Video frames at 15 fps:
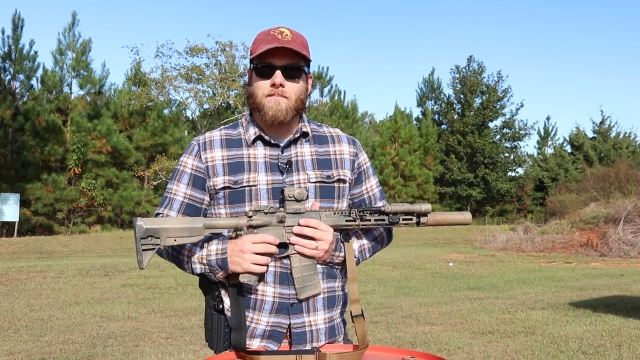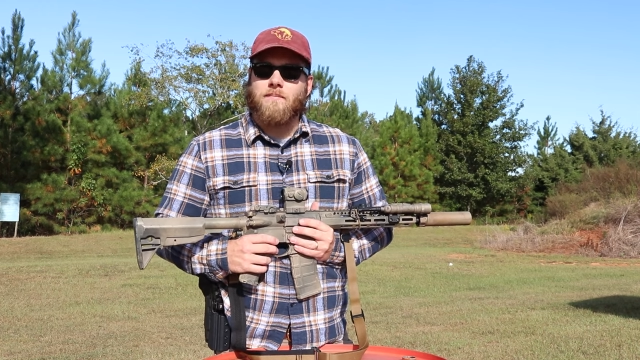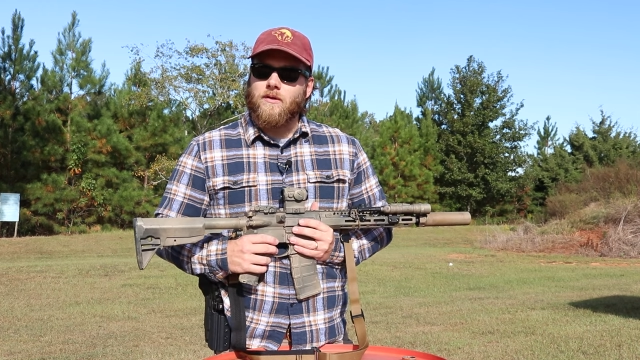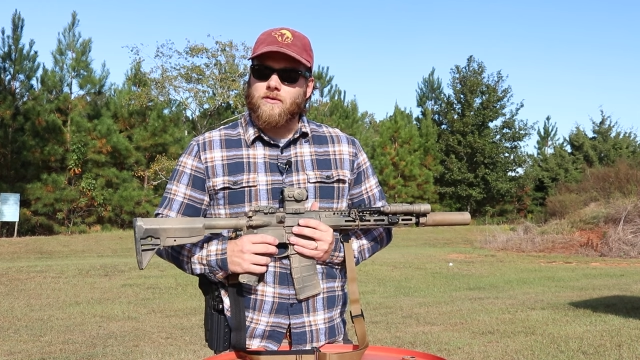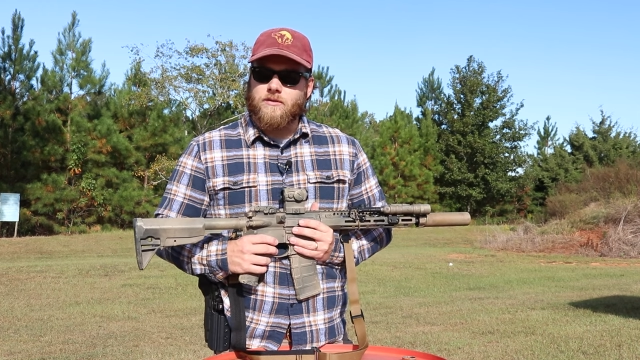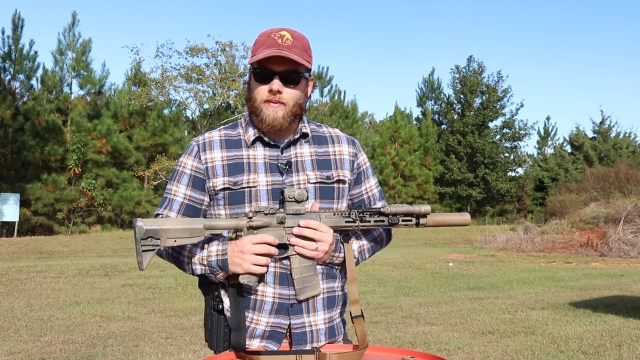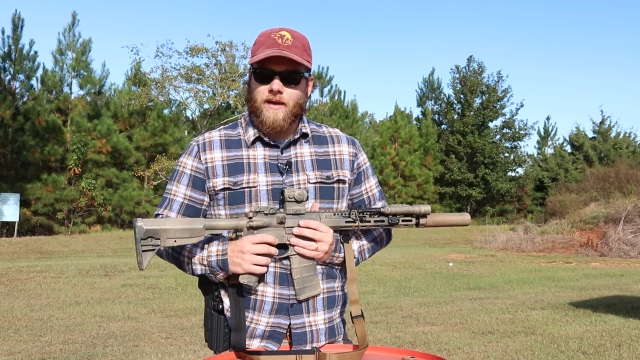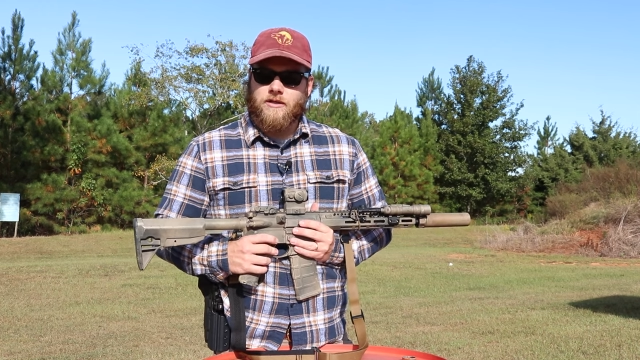
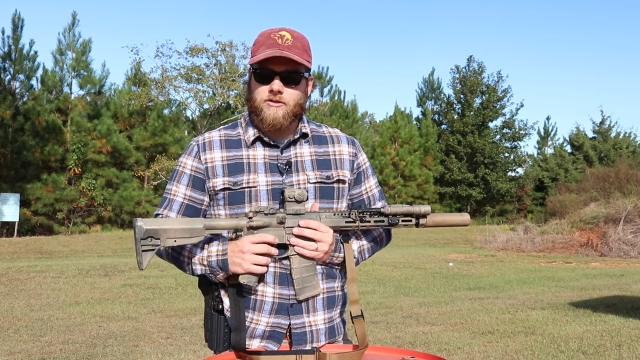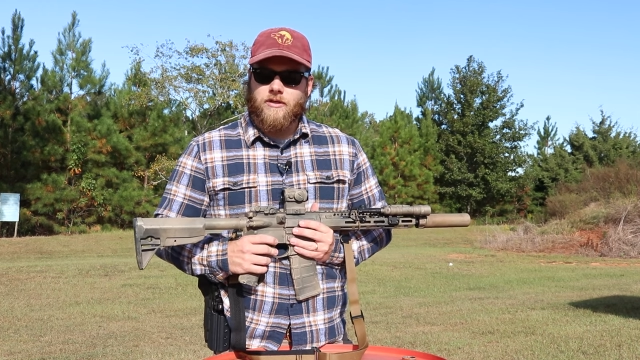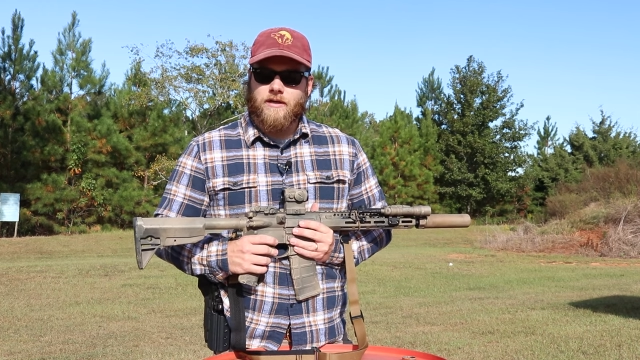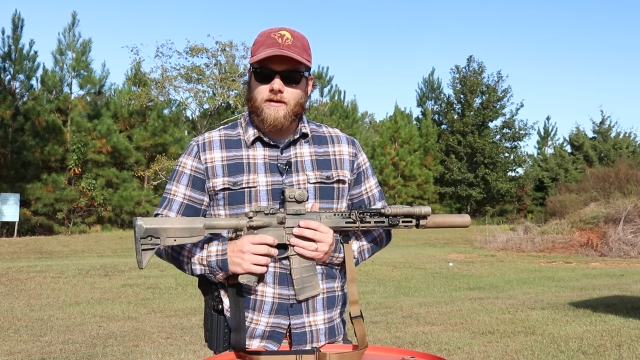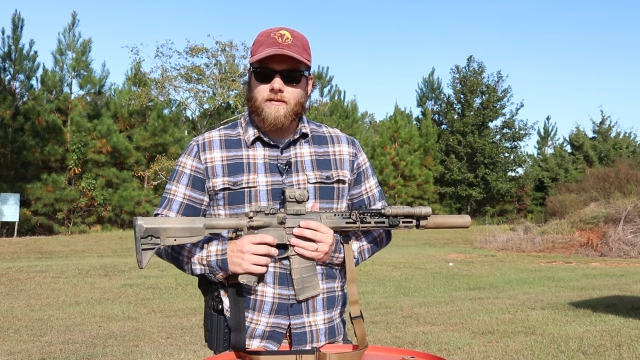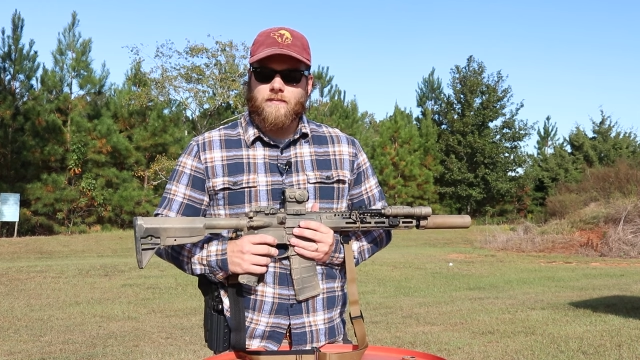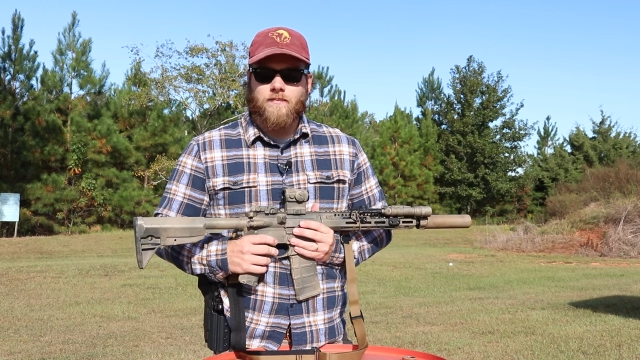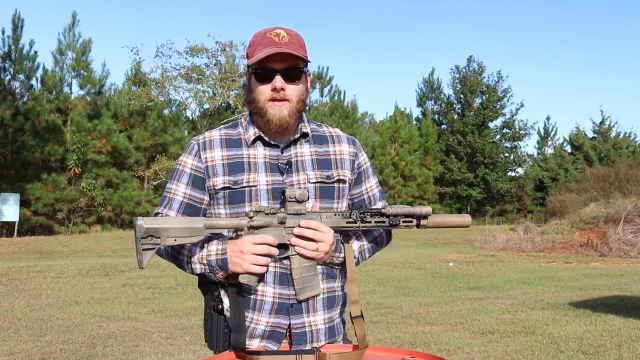mil-spec
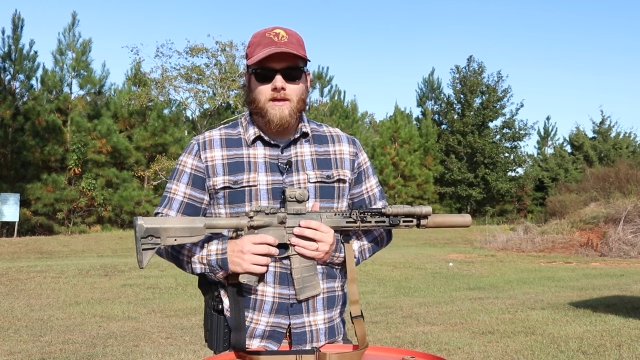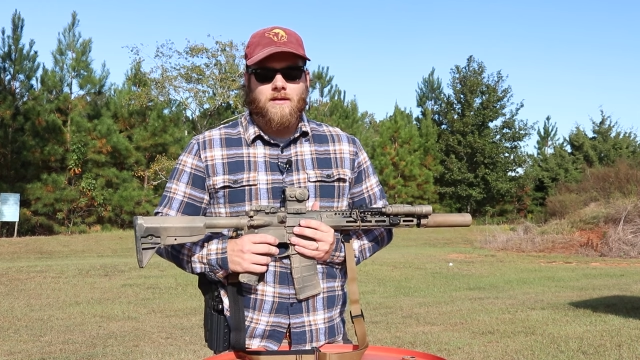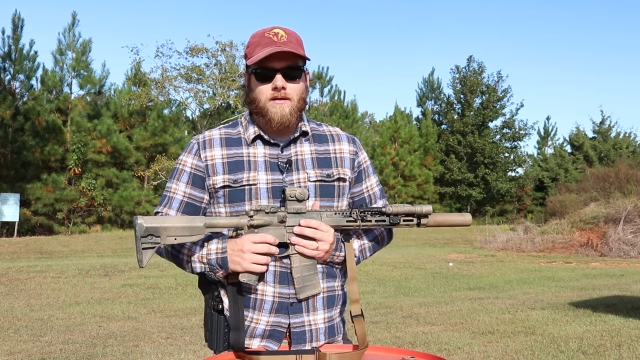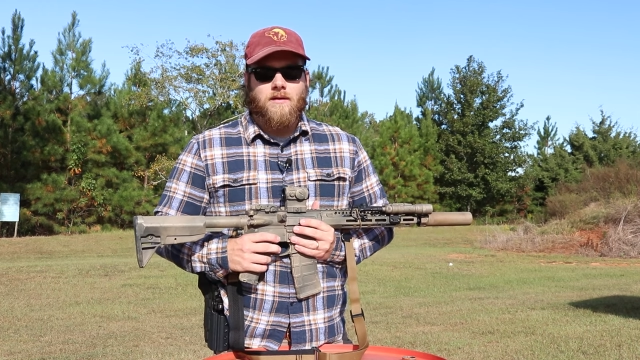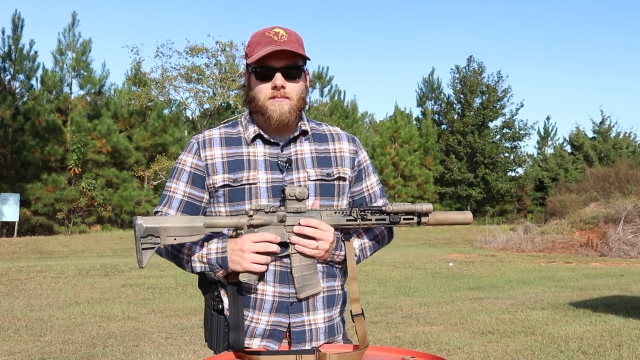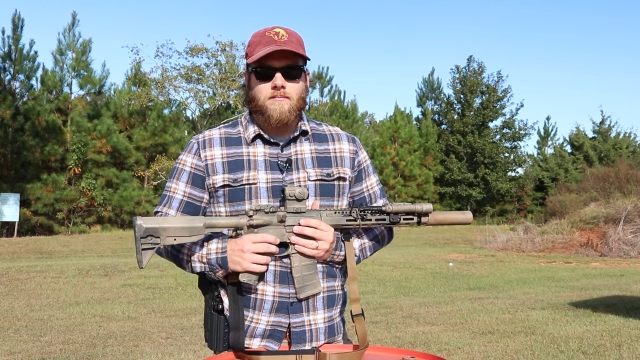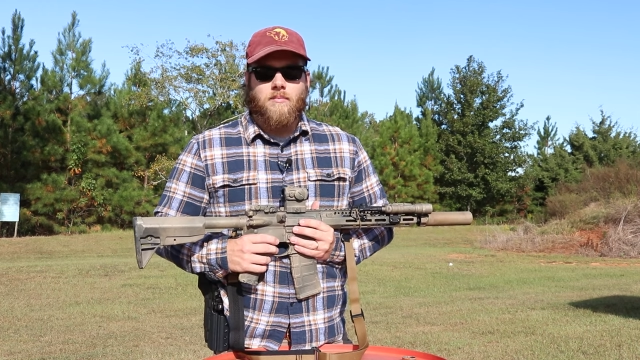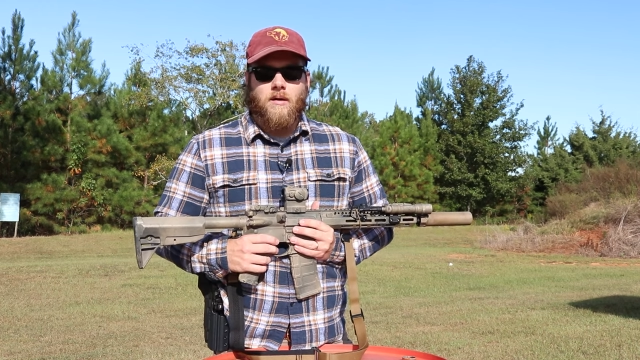trigger,
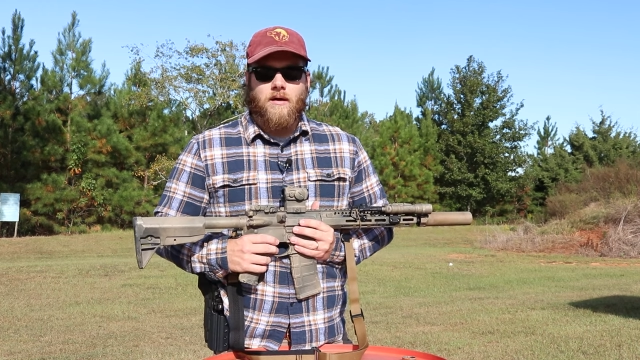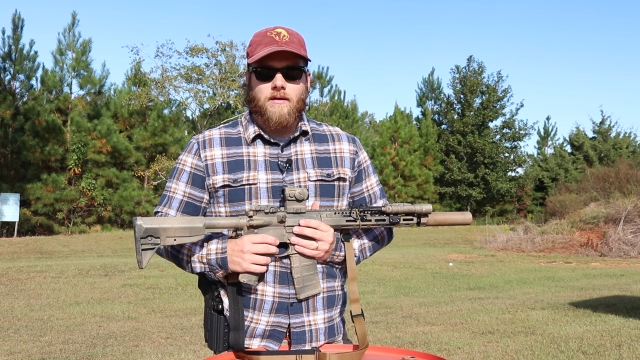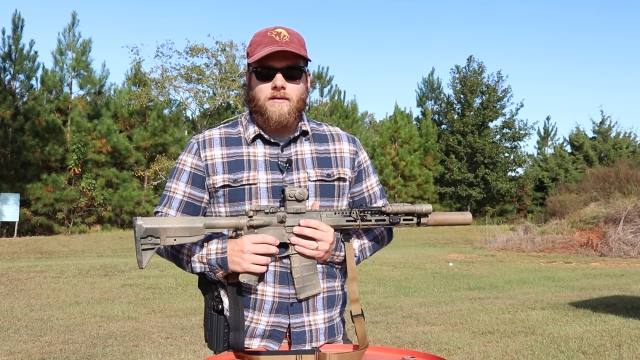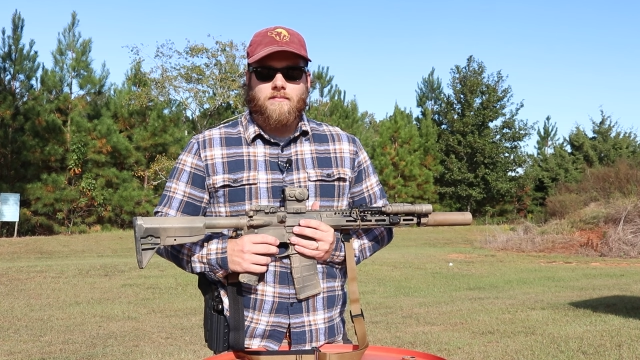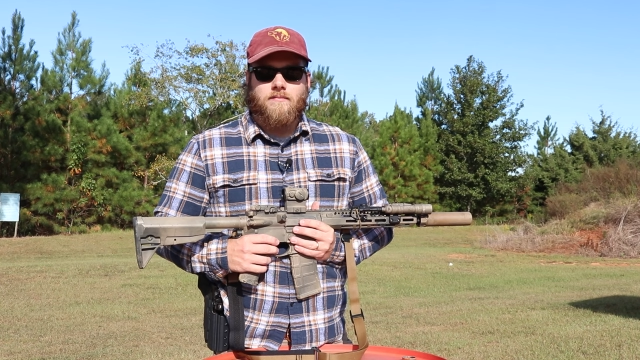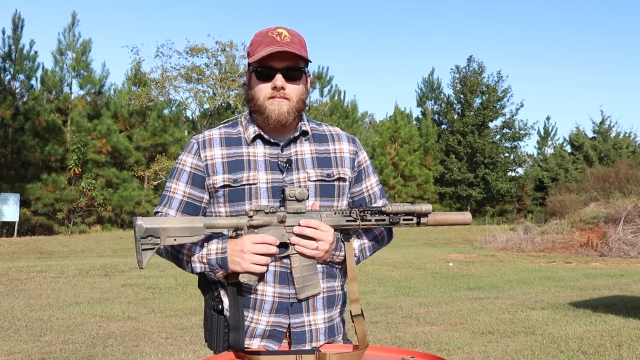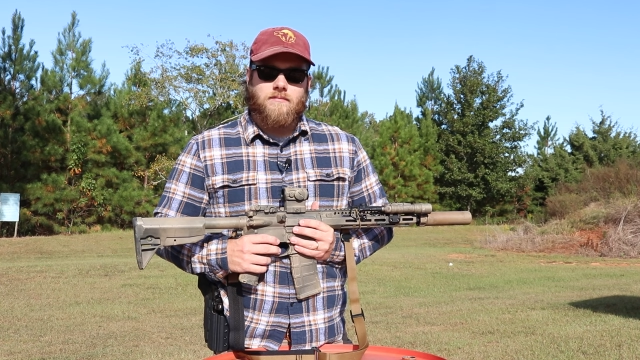but